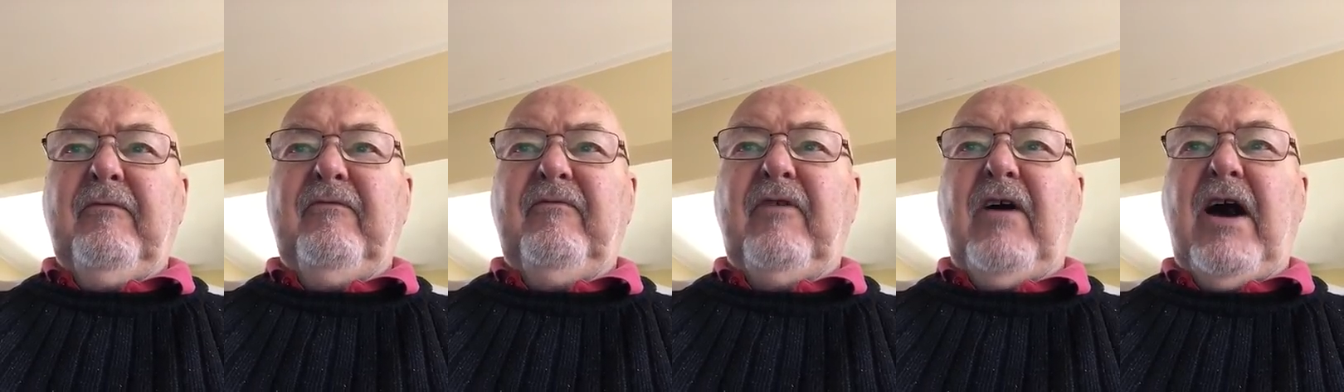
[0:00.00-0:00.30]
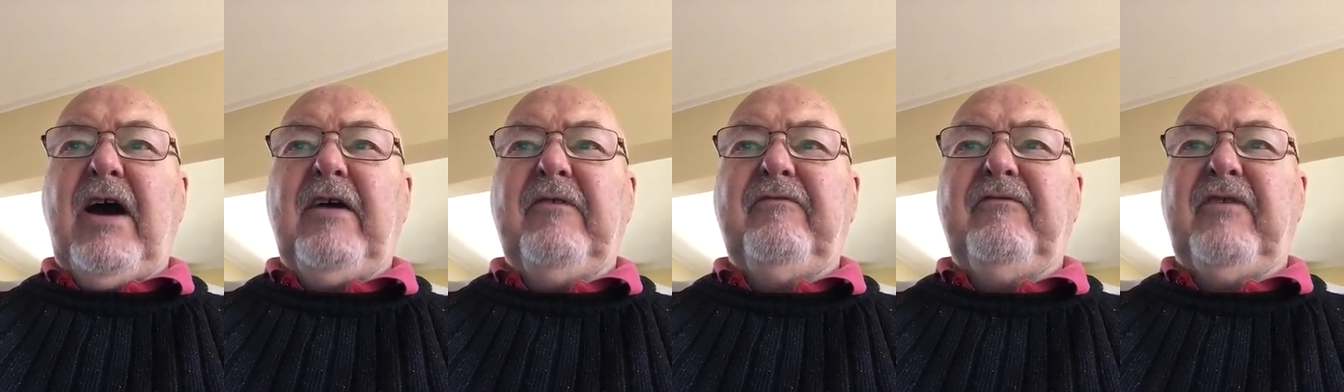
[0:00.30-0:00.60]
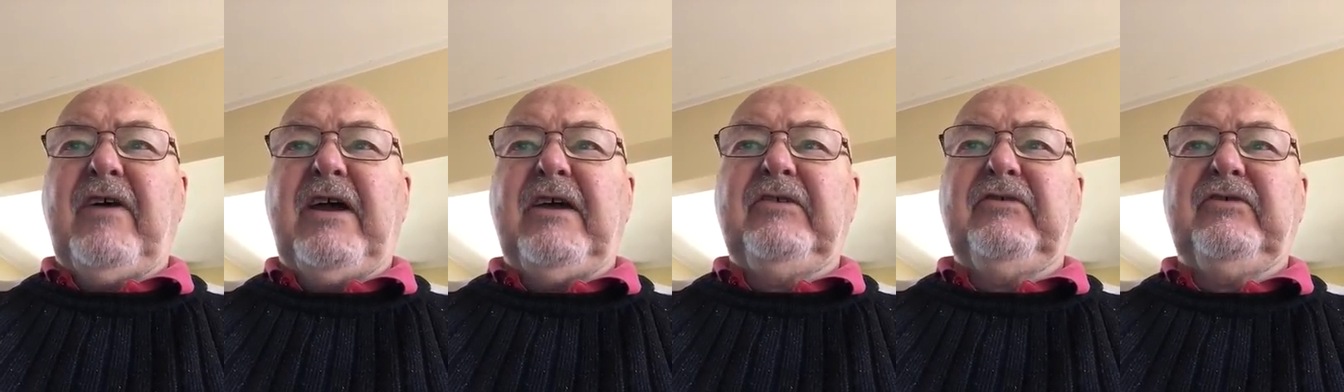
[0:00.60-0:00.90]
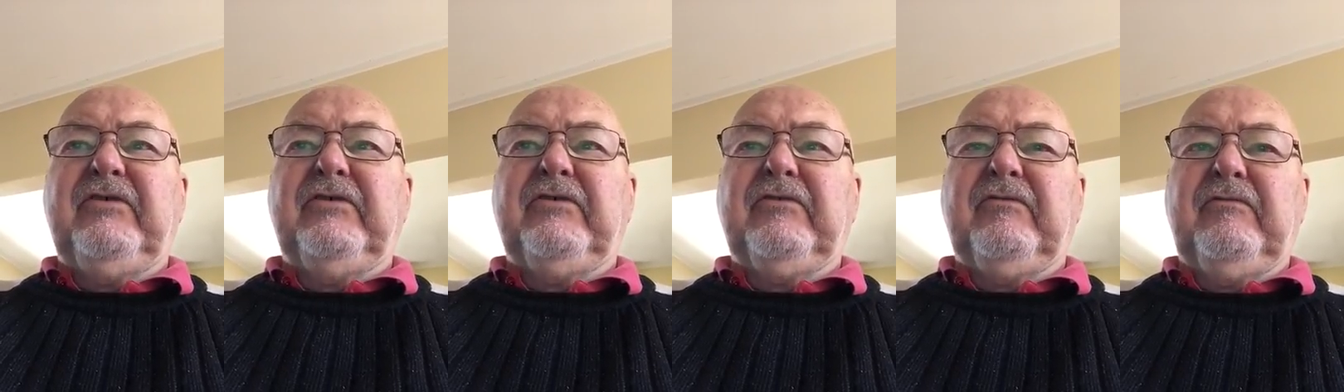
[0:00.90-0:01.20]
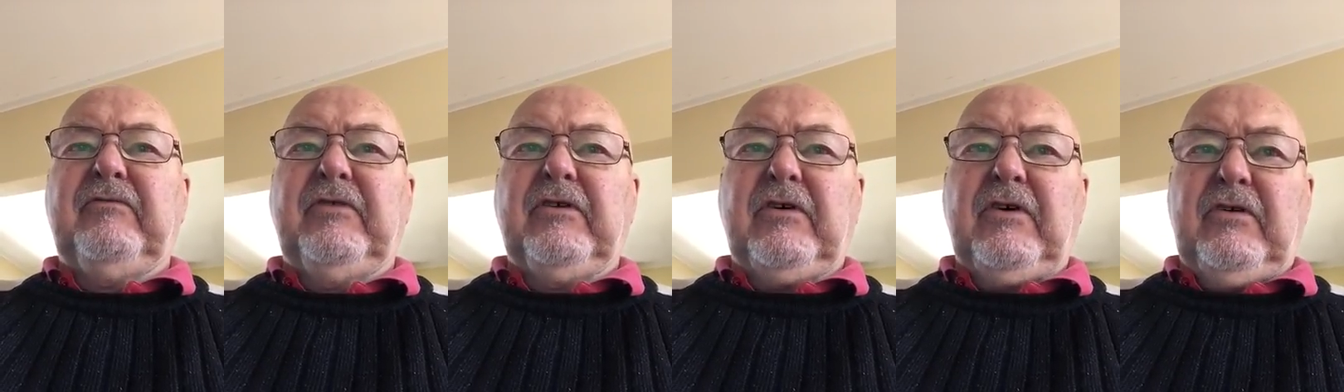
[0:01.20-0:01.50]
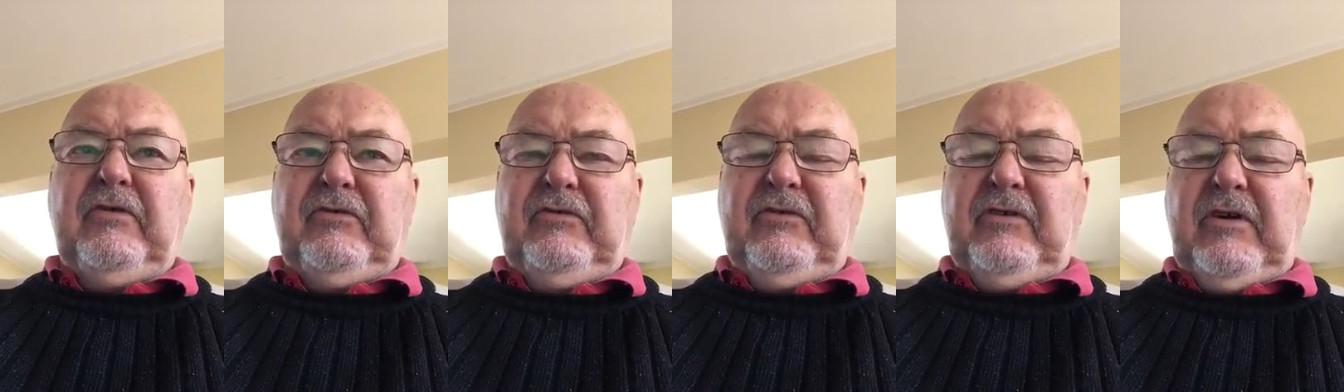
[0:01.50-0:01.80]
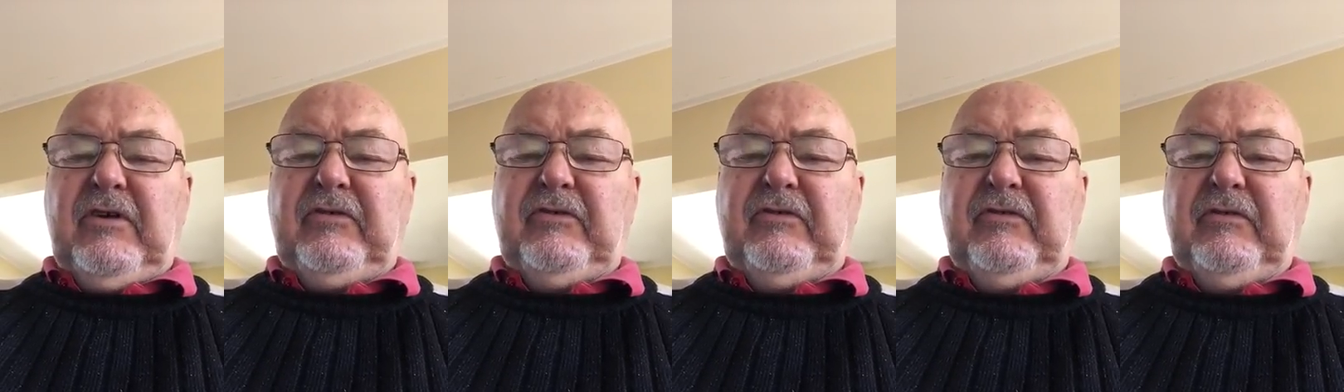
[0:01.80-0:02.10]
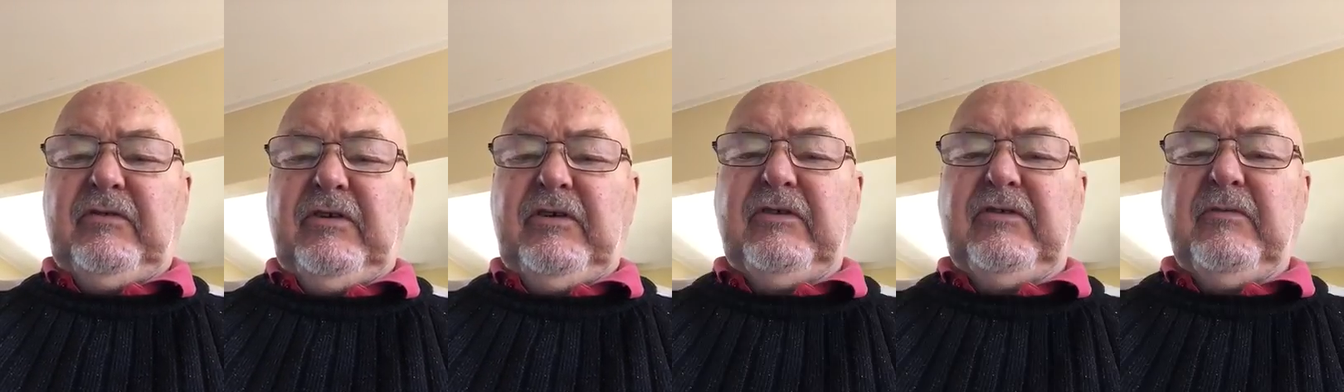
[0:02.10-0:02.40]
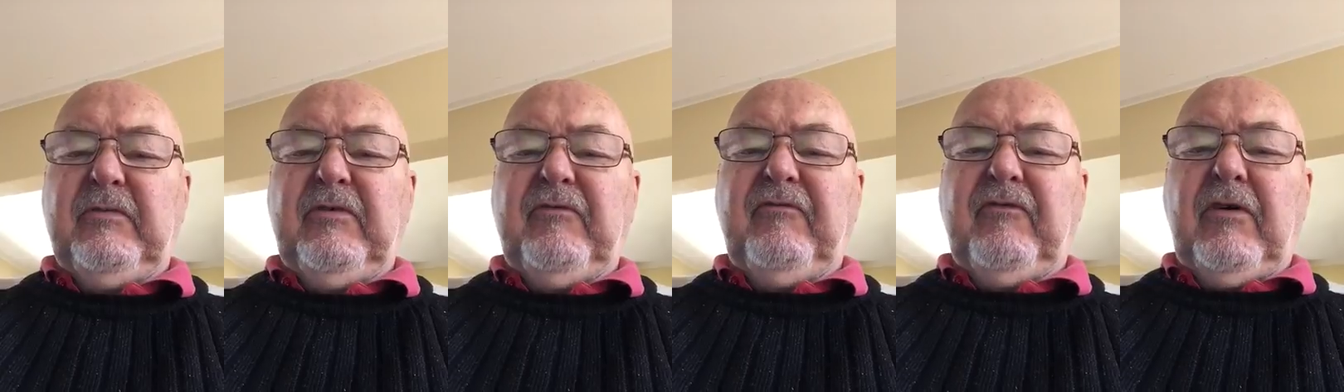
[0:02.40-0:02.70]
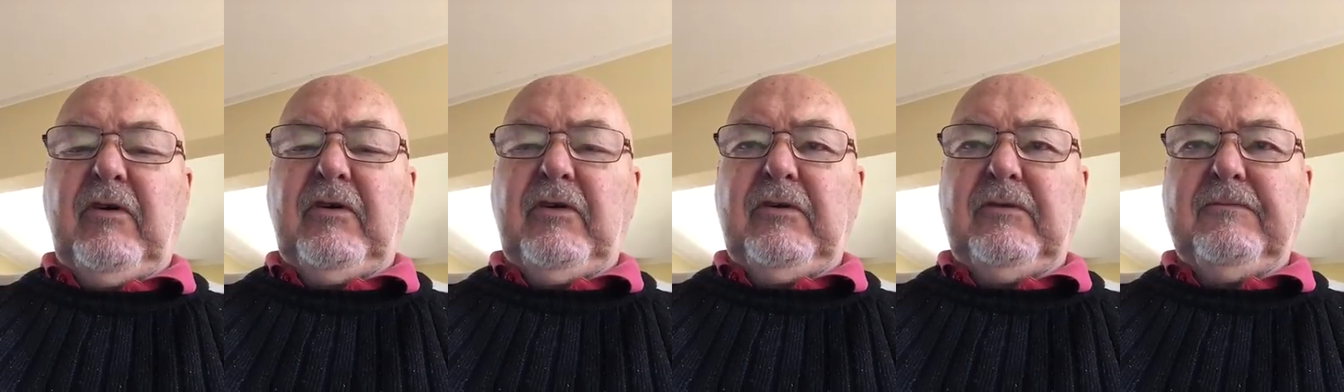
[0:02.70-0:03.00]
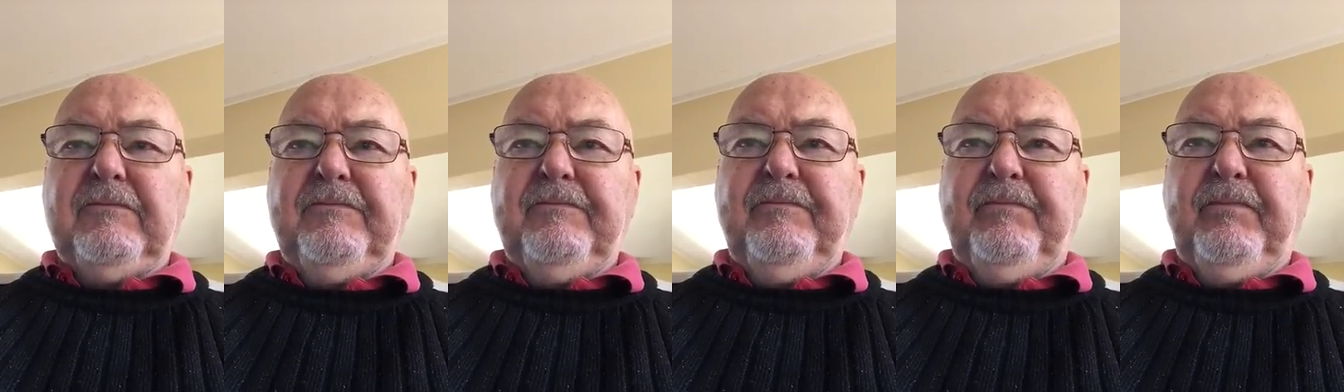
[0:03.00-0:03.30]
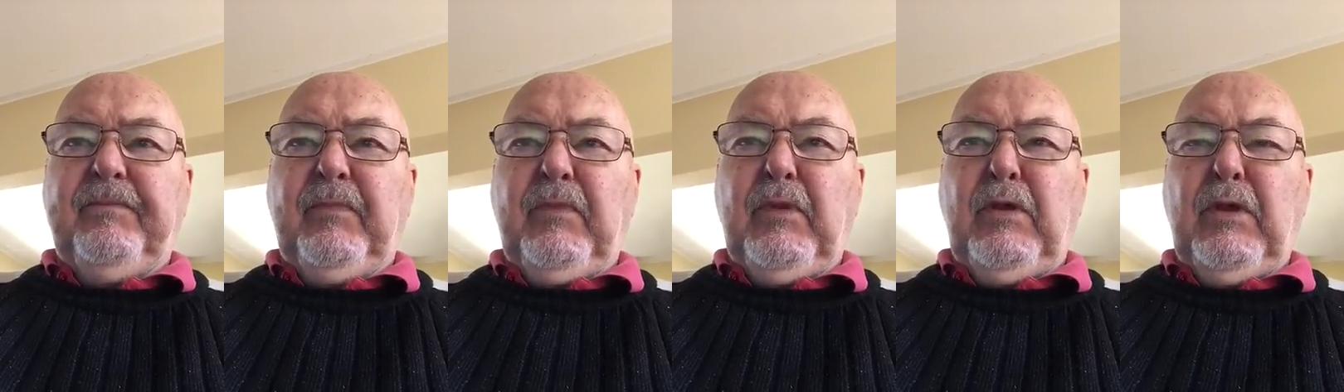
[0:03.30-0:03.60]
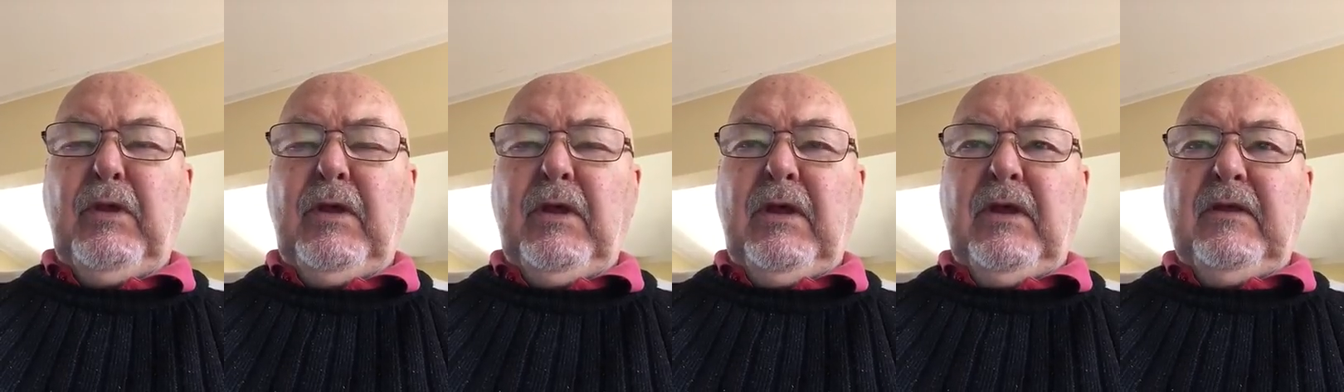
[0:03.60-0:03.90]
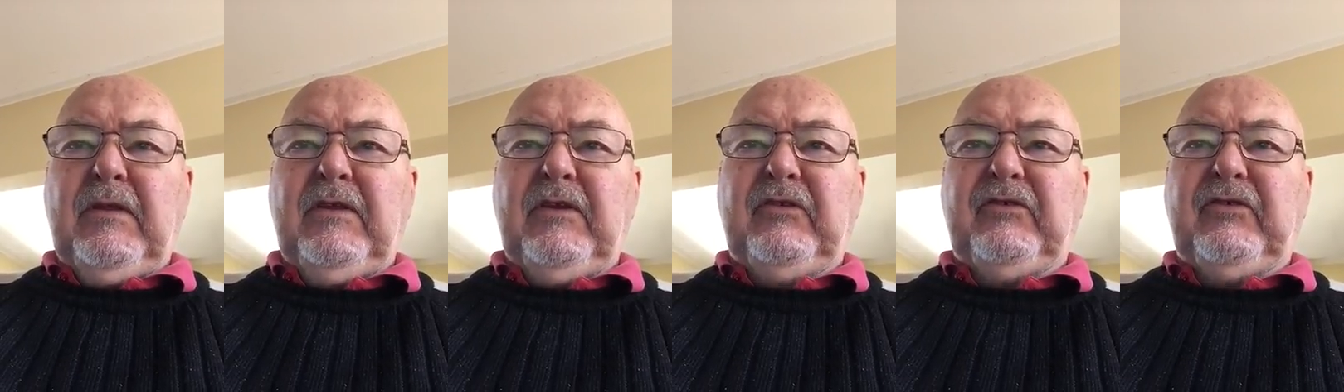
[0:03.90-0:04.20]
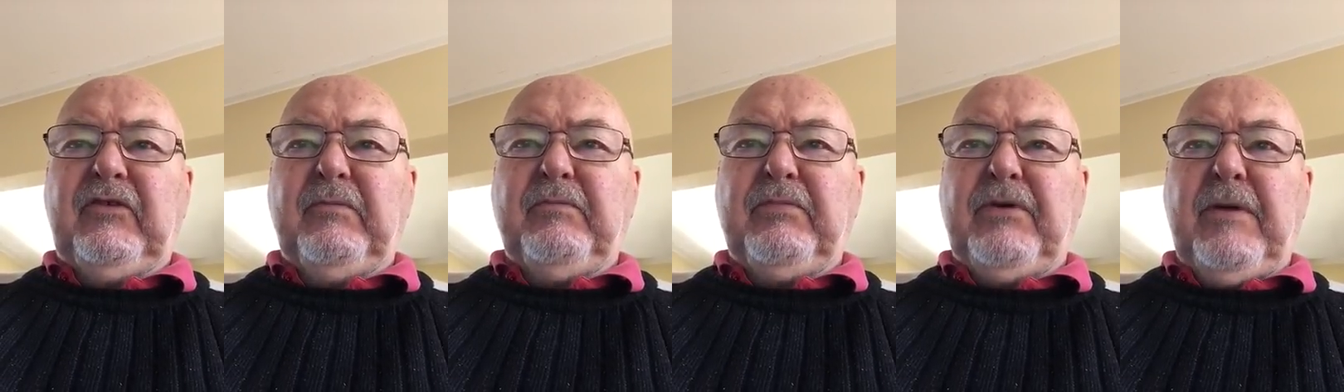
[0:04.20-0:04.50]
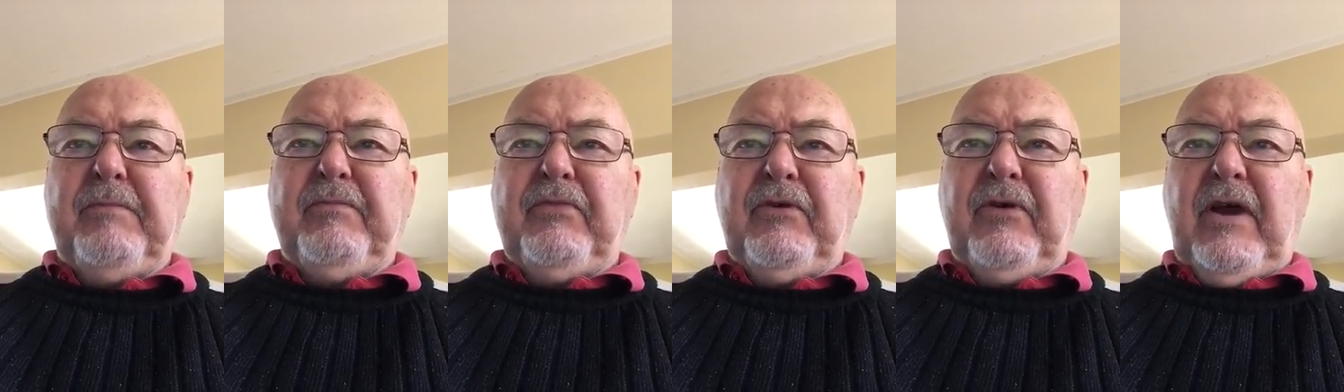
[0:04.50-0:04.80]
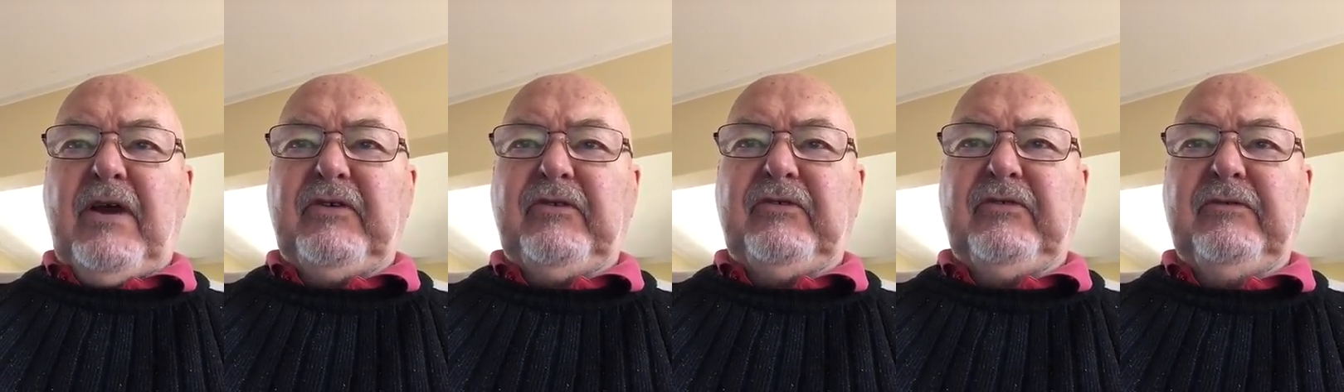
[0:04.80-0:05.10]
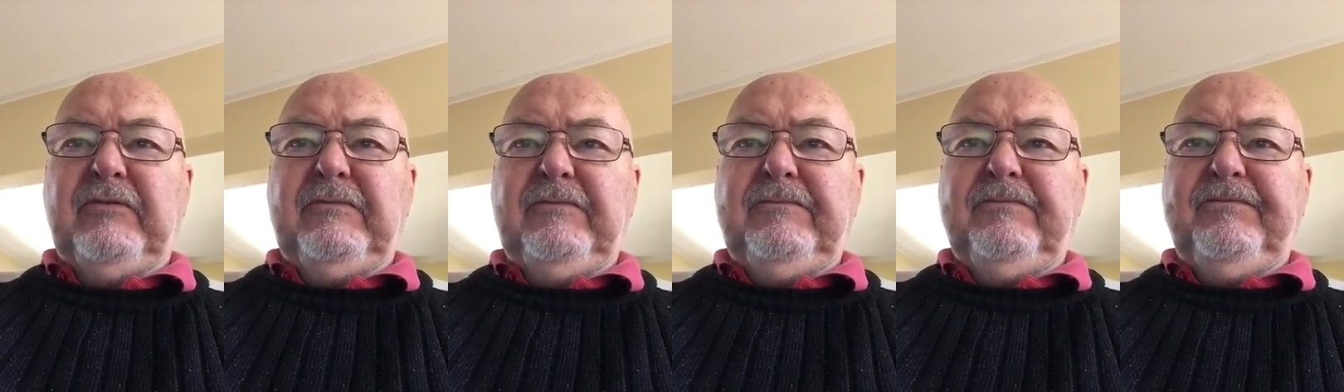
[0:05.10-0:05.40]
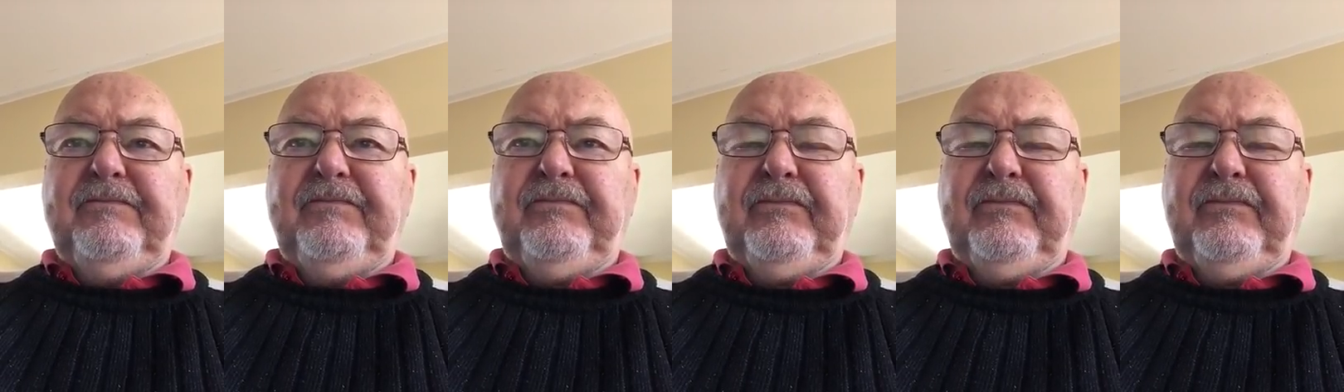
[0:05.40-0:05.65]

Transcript: 5 phases of negotiation need to be followed. There's the preparation,